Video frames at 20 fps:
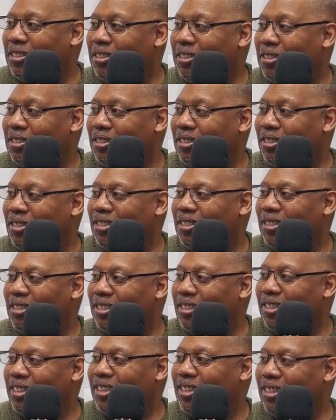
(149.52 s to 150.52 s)

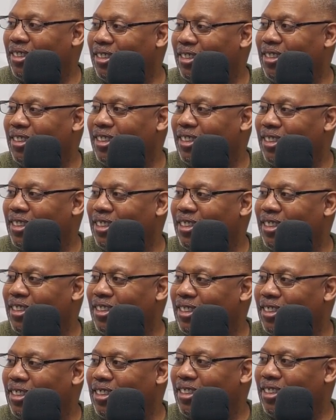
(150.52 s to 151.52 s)

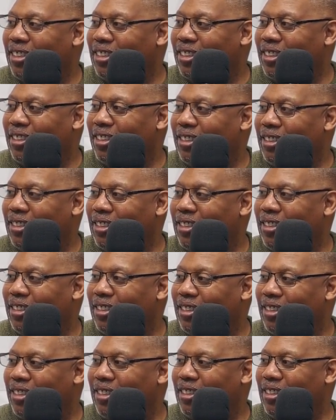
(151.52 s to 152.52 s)

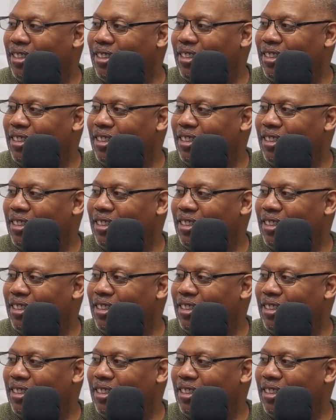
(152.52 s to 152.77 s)
(not speaking)